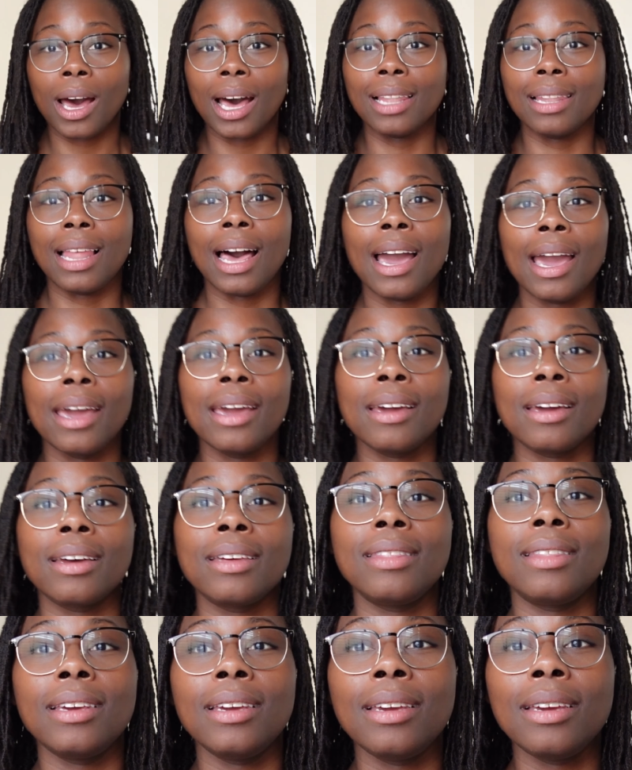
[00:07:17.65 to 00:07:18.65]
I like
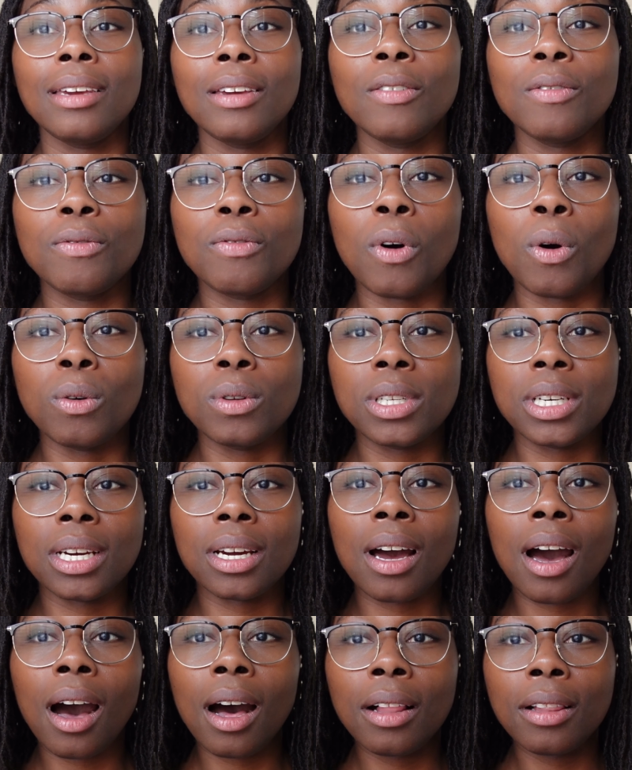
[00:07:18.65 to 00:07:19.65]
the
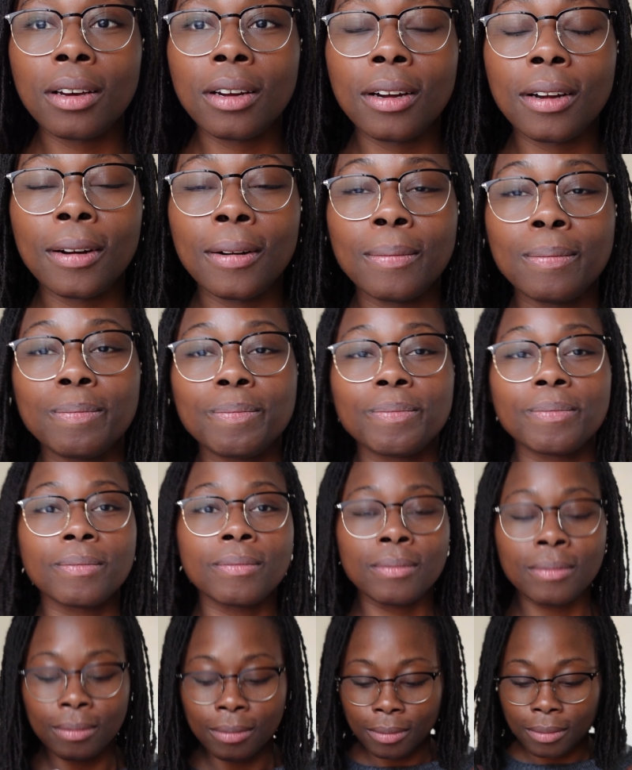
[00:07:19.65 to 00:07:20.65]
folded collar.
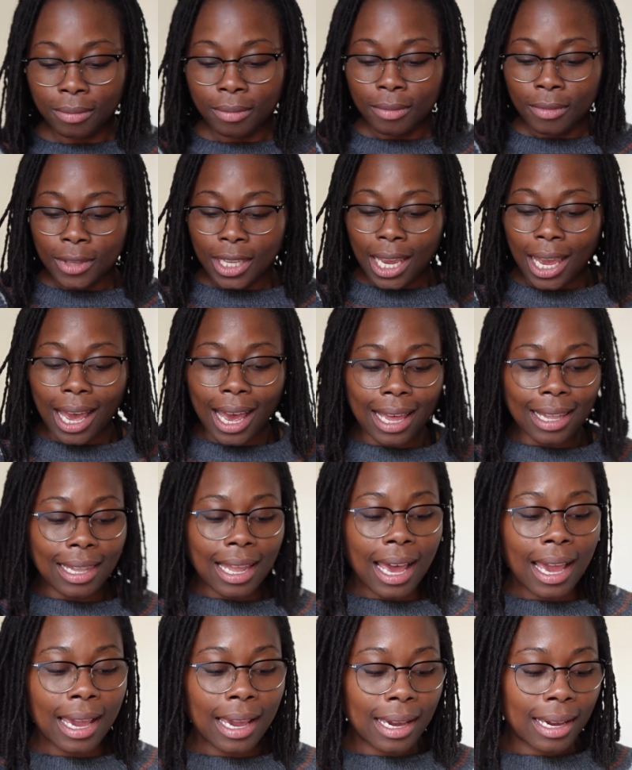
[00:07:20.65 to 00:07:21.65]
I
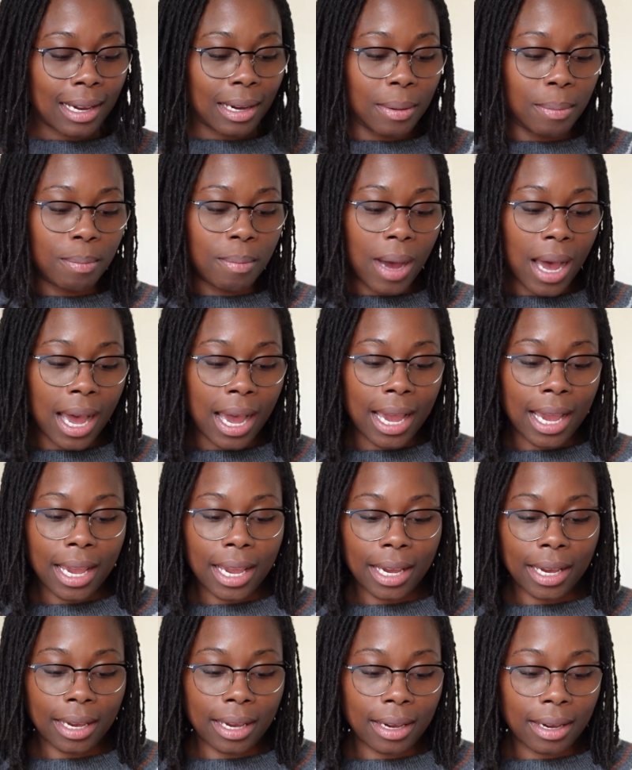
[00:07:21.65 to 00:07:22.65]
like
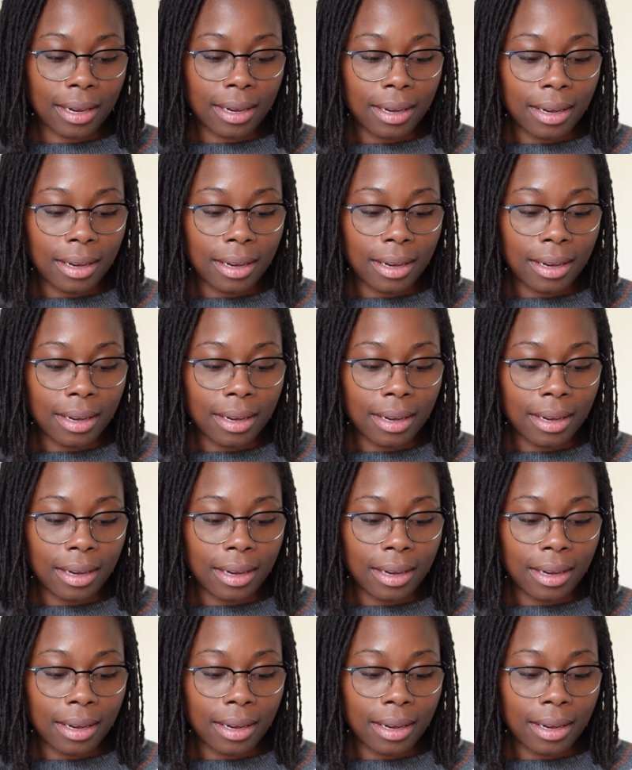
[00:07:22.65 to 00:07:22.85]
my